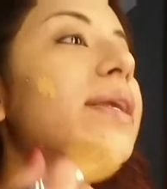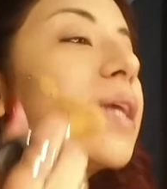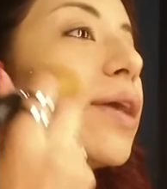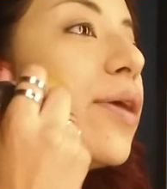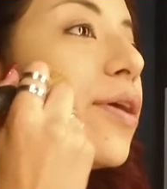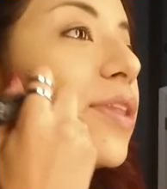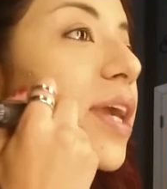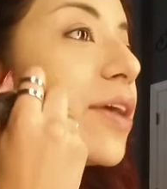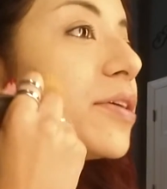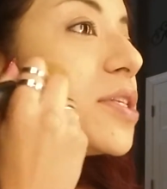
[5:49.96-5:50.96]
Now on
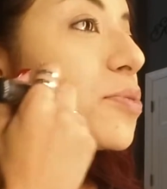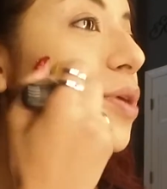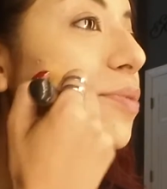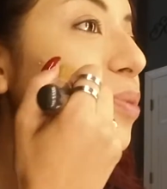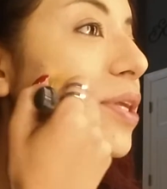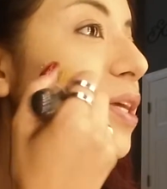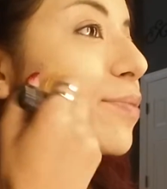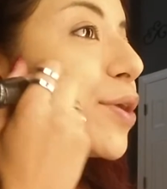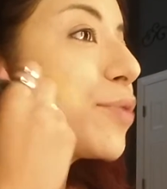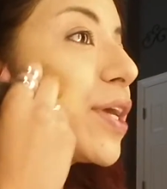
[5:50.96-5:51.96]
the areas where I'm putting
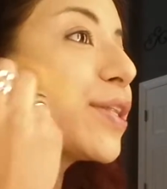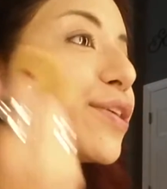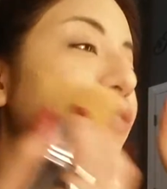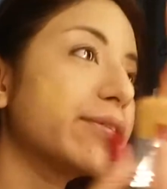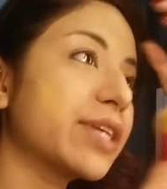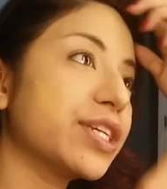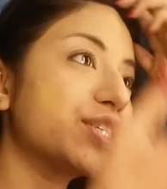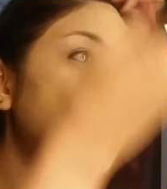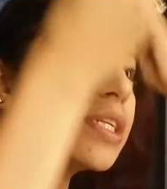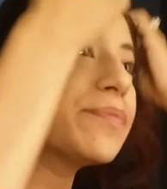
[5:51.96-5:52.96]
my regular
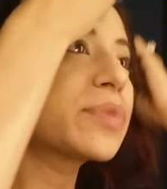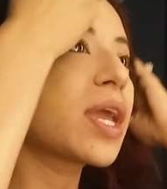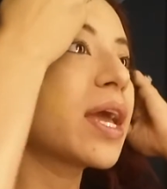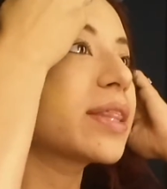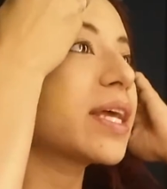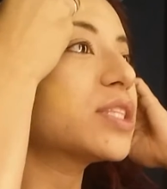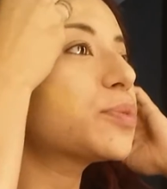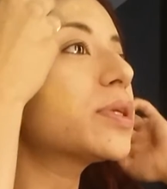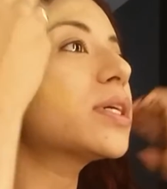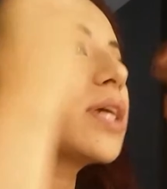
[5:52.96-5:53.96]
foundation,
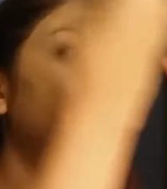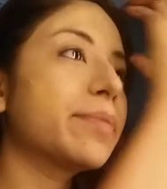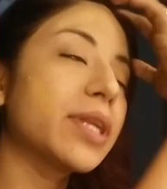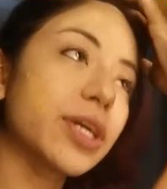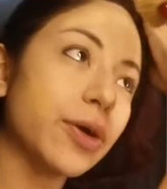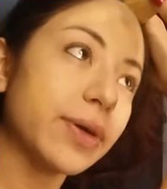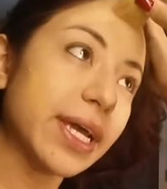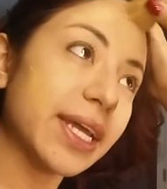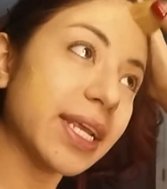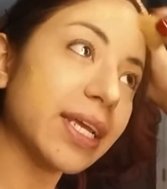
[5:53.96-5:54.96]
that's where I'm going to go
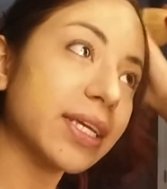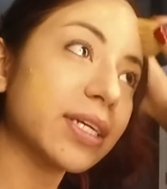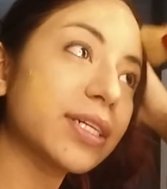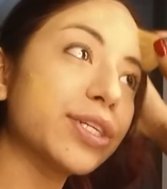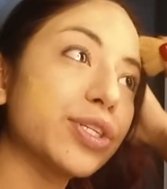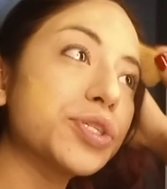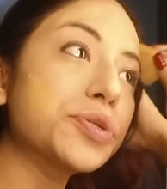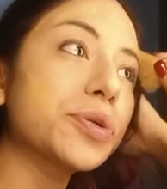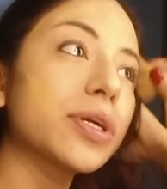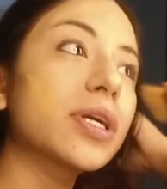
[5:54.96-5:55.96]
ahead and
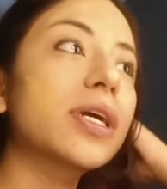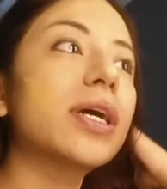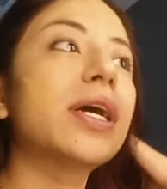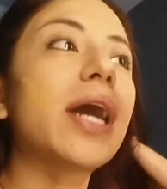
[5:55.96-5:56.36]
contour.